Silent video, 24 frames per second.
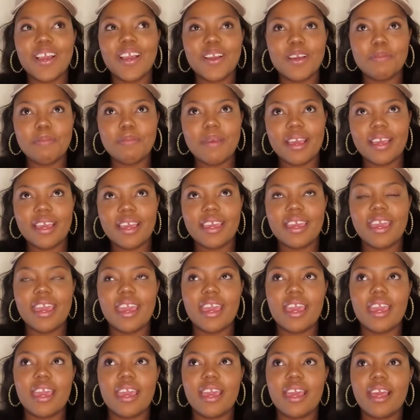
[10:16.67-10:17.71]
I got Becky
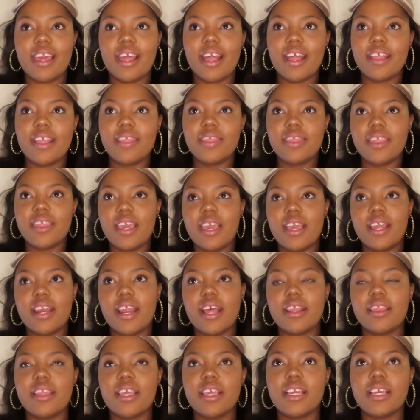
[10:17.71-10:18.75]
King, and then
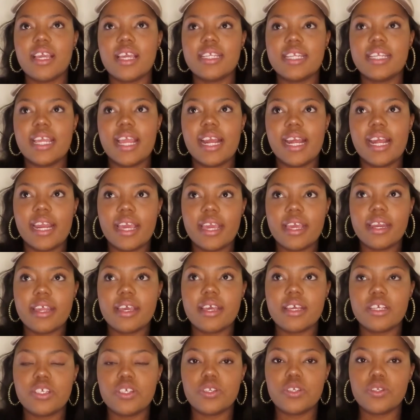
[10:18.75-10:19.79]
I think a day
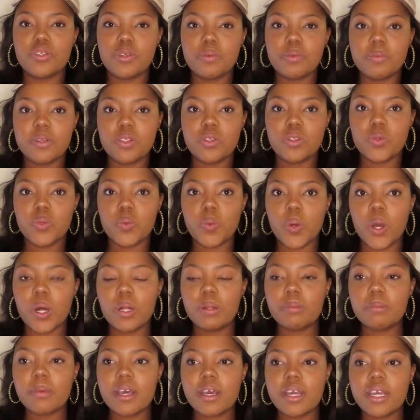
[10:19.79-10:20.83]
later she took me to
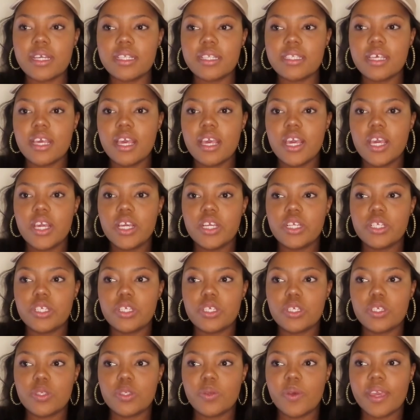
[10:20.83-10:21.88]
Walmart
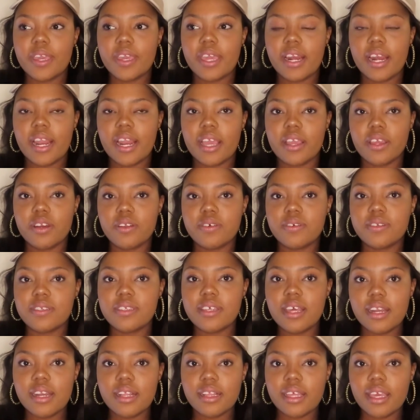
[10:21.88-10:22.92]
just so I can like, you know,
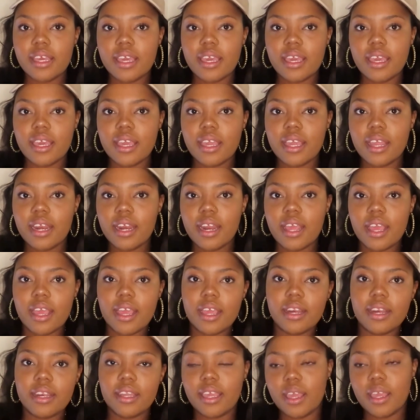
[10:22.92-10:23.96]
settle in
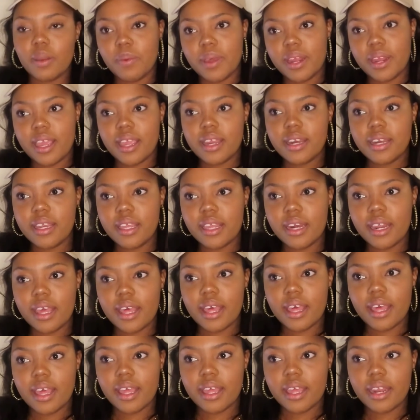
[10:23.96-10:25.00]
and get what I needed
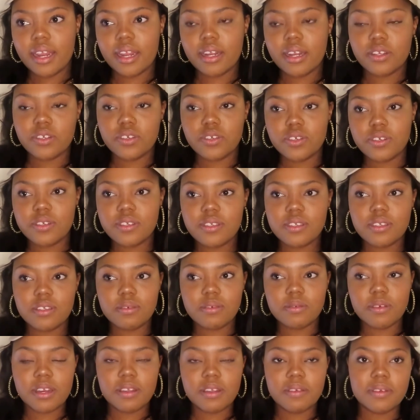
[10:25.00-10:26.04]
and just
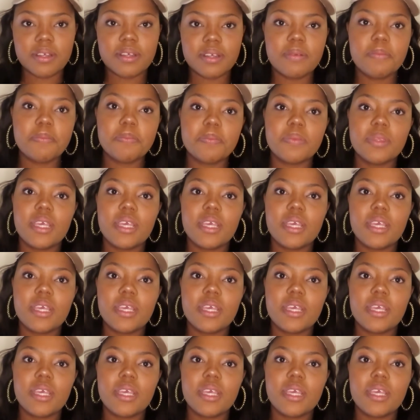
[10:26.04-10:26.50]
whatever.